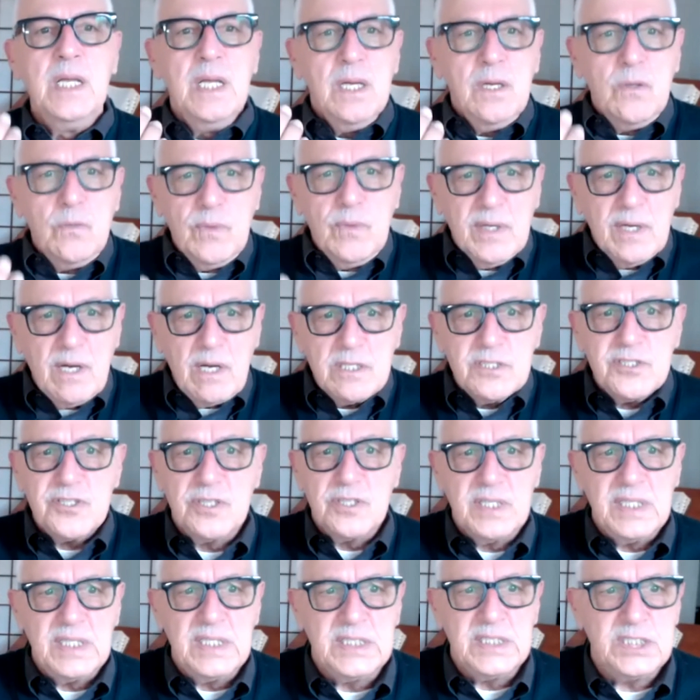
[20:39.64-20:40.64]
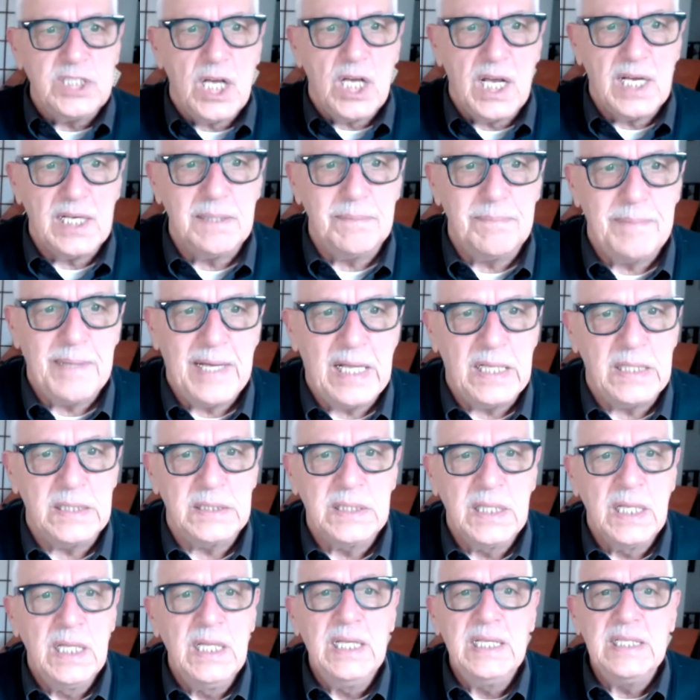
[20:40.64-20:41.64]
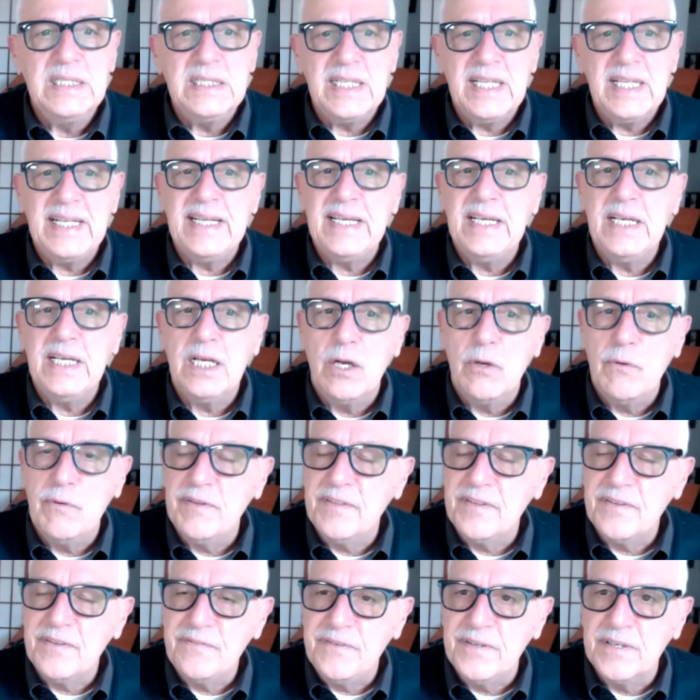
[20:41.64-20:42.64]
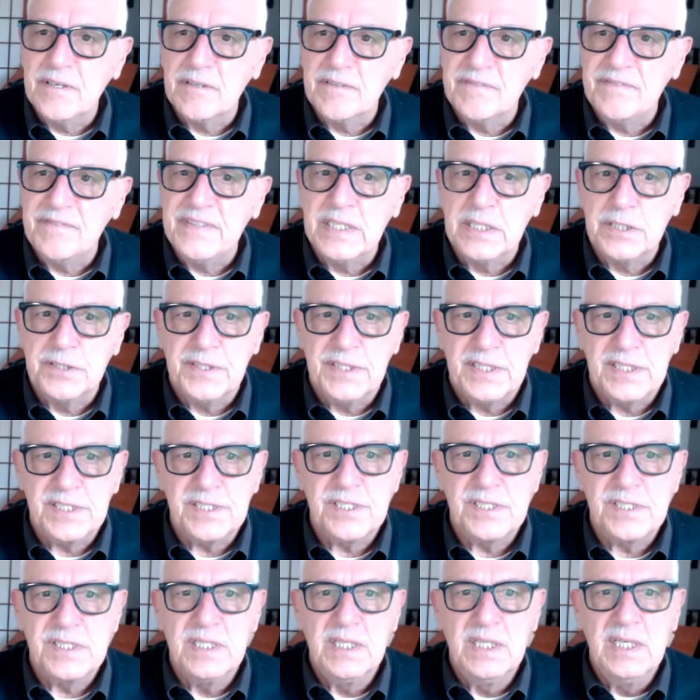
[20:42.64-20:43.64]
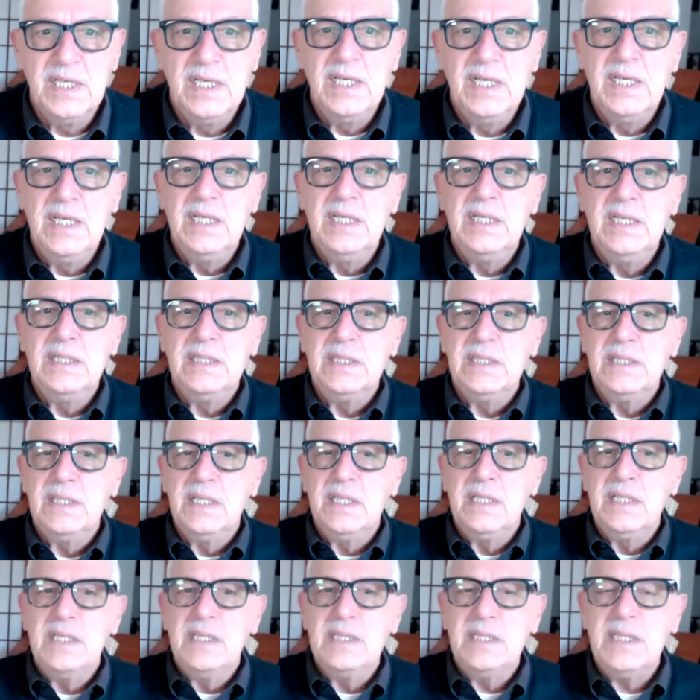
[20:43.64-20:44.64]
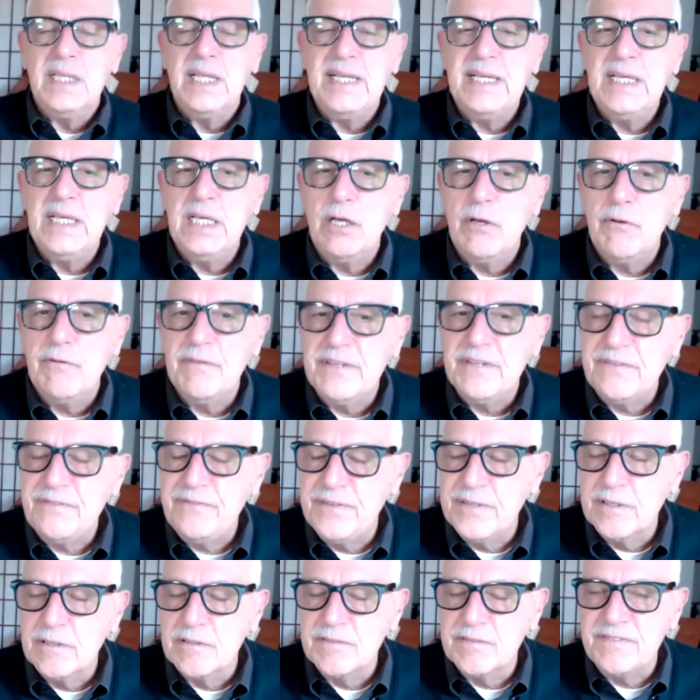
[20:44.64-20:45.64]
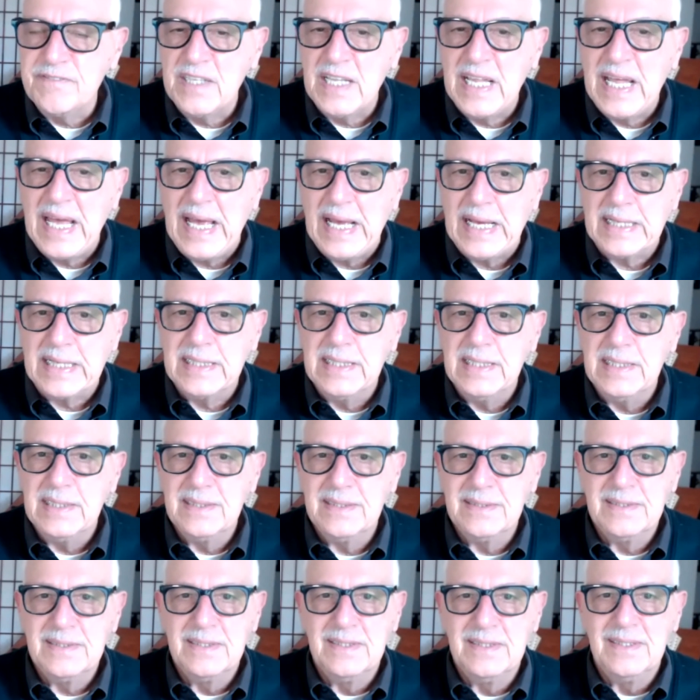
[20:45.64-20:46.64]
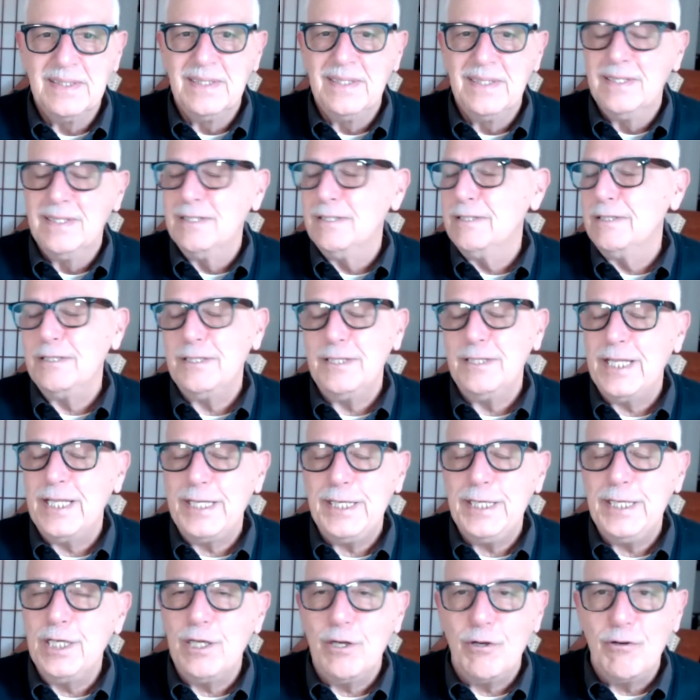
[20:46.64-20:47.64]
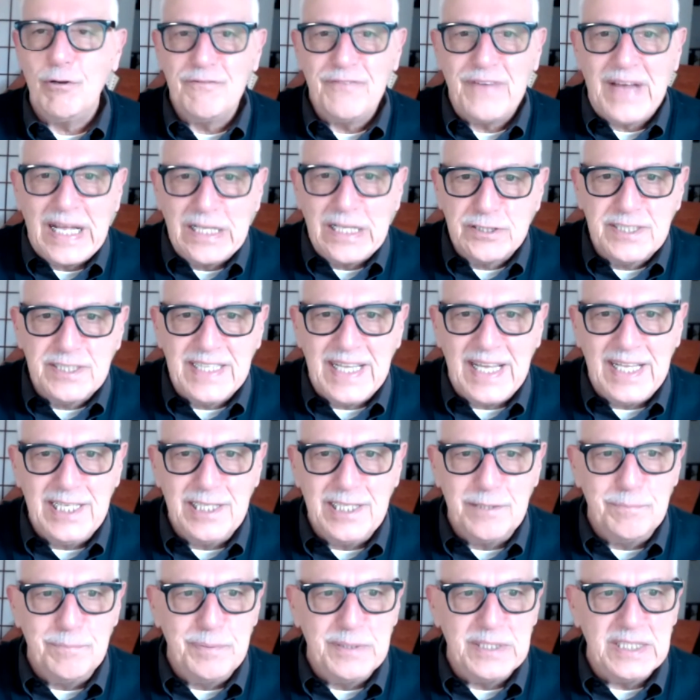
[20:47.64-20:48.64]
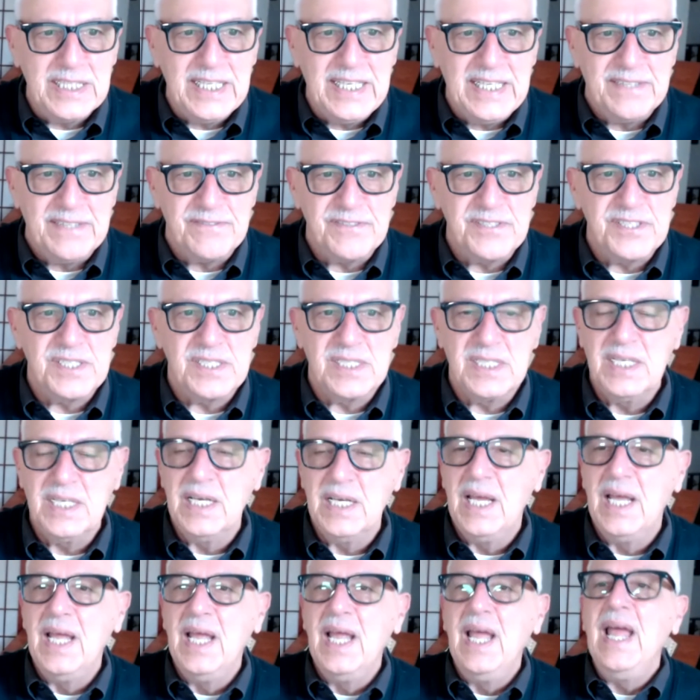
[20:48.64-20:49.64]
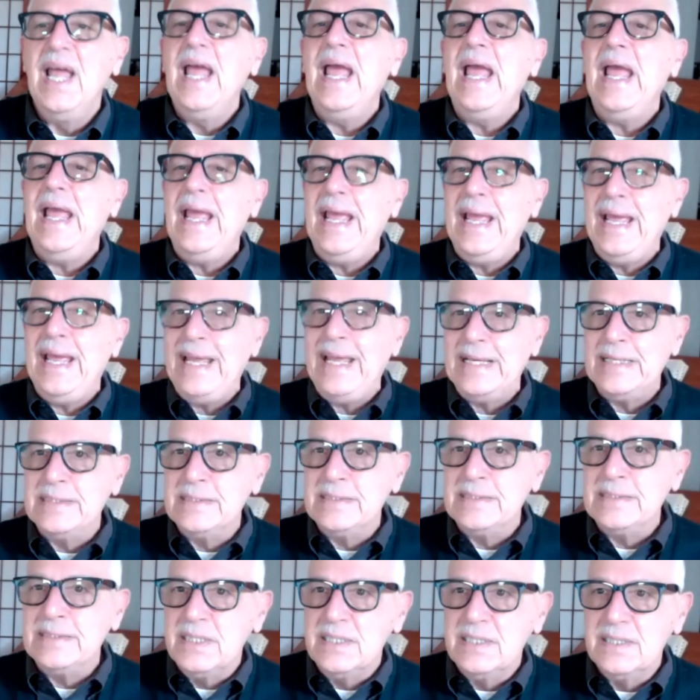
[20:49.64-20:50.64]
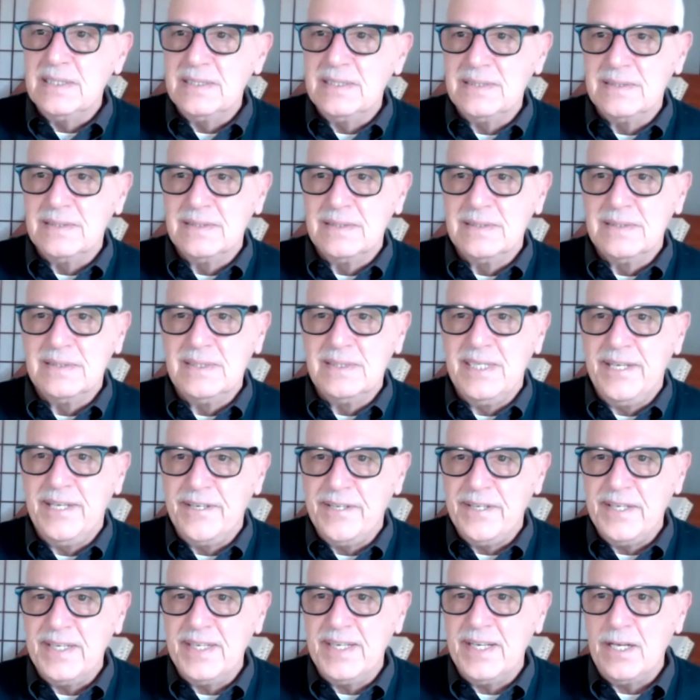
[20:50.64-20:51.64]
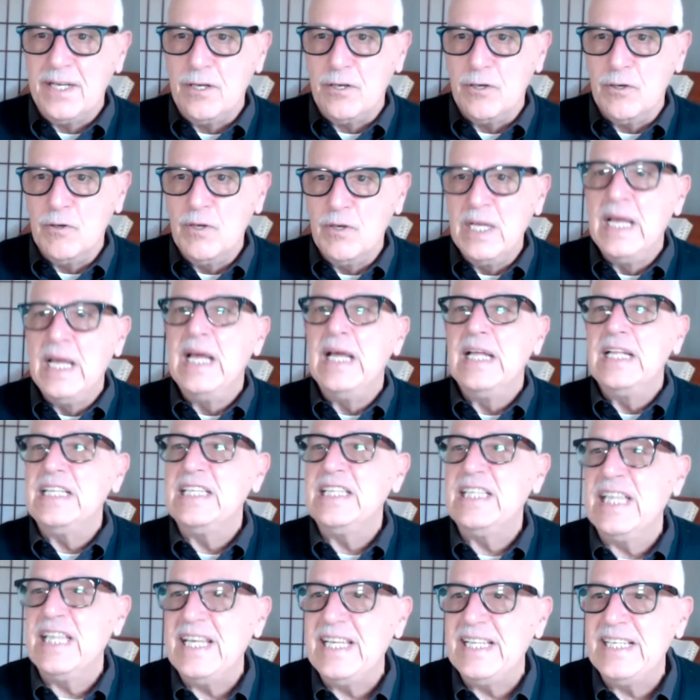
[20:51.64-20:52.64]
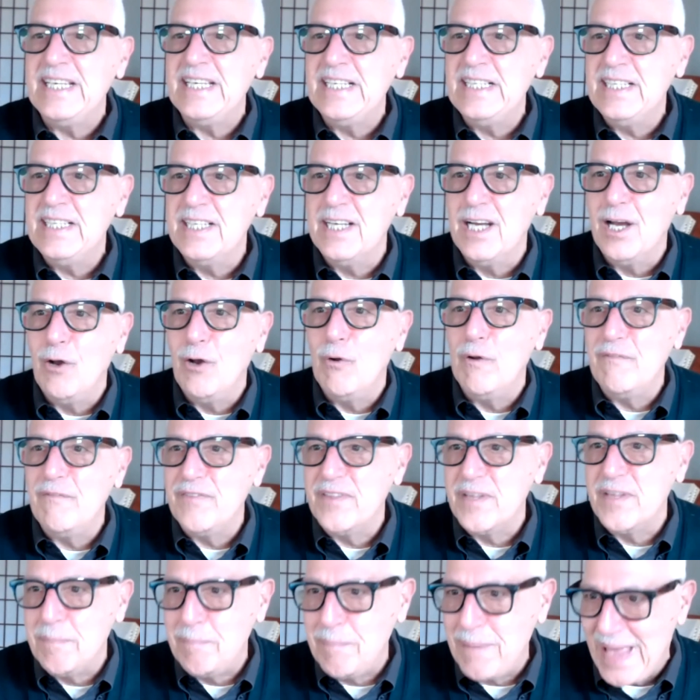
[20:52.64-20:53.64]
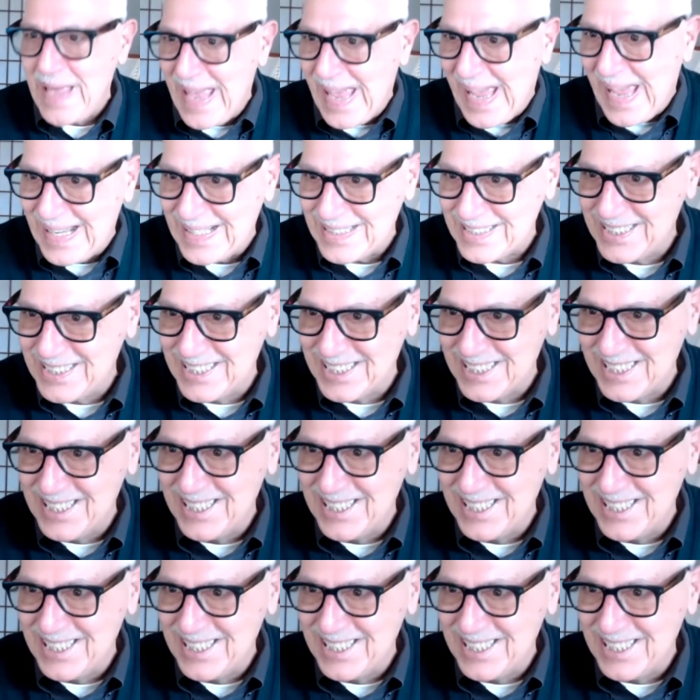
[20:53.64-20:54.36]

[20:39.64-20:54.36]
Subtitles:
We're also going to talk about letting go of the fear of illness, letting go of the fear of lack, letting go of outdated beliefs, and here you go, letting go of the past.